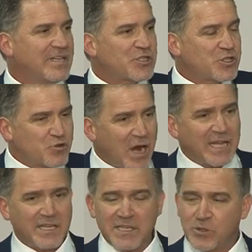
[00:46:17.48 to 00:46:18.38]

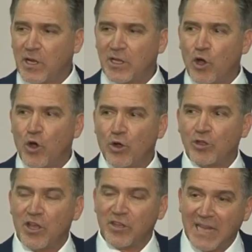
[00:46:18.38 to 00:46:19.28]
strengthen Israeli hold
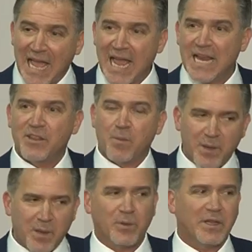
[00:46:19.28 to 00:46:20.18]
on the land, the
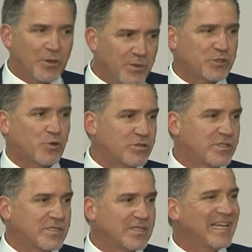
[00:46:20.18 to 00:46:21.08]
people, and the
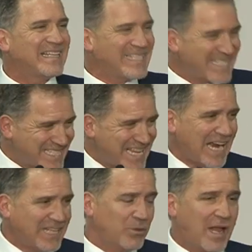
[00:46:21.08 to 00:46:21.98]
resources. And that's
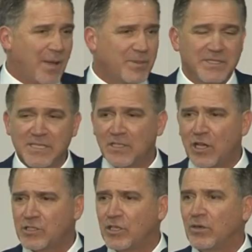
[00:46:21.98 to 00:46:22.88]
exactly what happened since
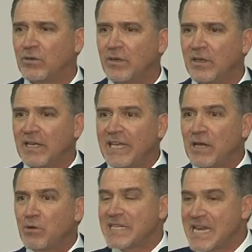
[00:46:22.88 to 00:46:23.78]
Oslo. It
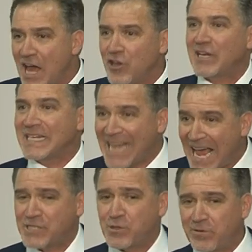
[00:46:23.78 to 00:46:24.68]
was another
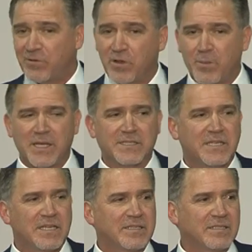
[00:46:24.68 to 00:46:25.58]
catastrophe for the
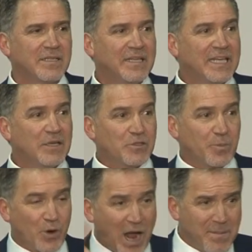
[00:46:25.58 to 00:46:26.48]
Palestinians. It was a
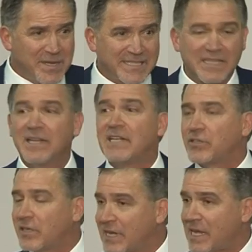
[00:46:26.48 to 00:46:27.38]
promise that led to
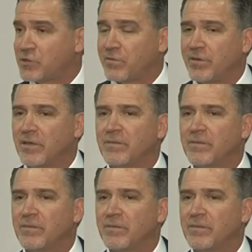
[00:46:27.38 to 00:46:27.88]
catastrophe.